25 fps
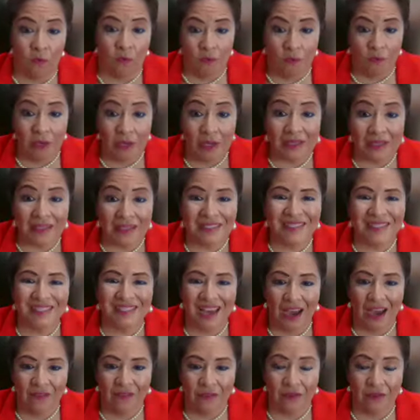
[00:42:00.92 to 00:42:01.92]
being a
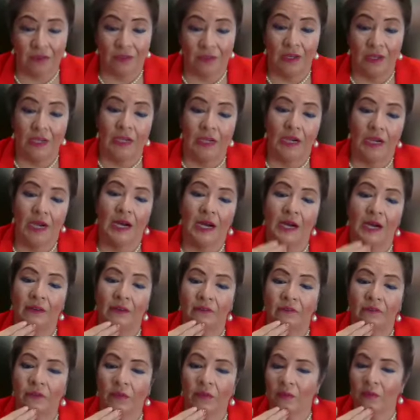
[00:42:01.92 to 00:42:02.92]
staffer
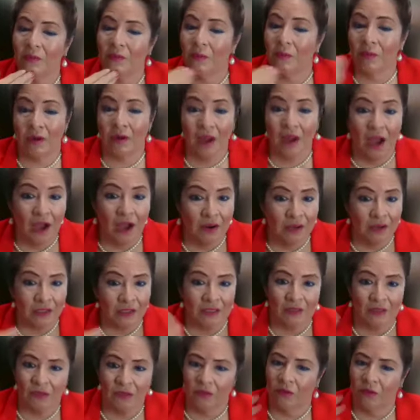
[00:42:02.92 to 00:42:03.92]
for a member of
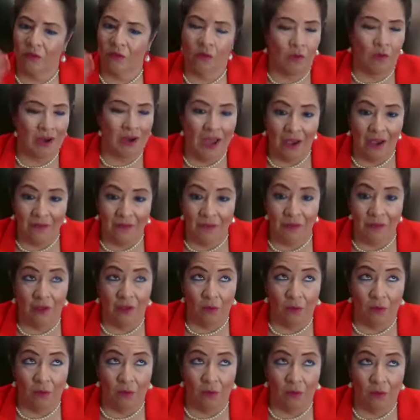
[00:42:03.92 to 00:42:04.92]
Congress, or what have you, like,
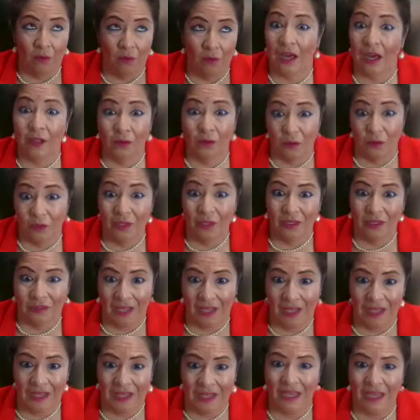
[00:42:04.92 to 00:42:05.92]
what does that look
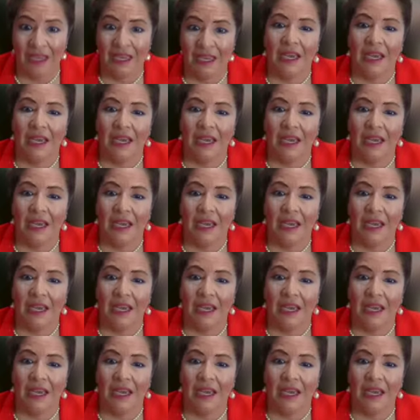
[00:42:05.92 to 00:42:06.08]
like?